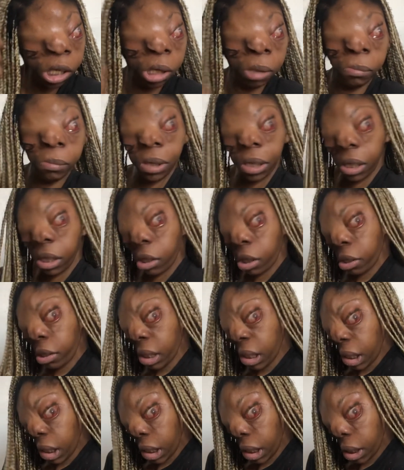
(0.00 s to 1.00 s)
I'm just
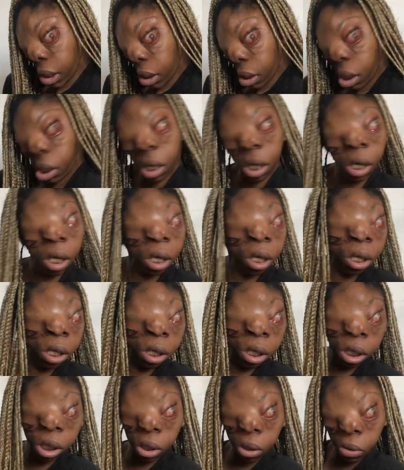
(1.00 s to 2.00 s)
feeling
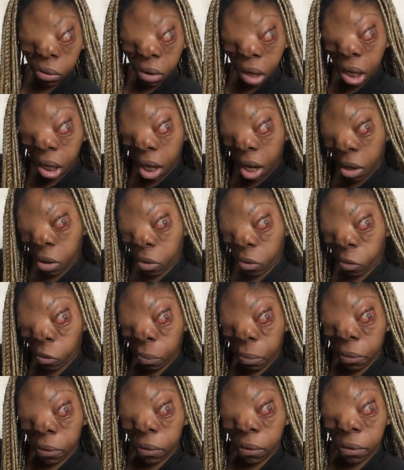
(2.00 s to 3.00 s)
a little
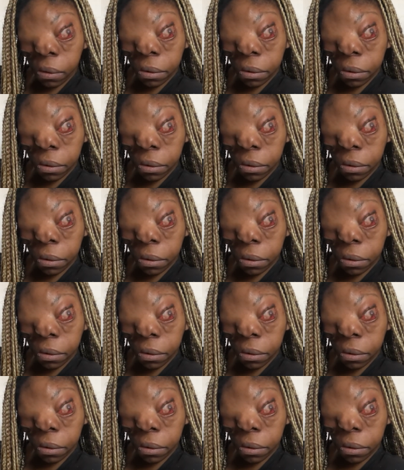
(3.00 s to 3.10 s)
uncomfortable.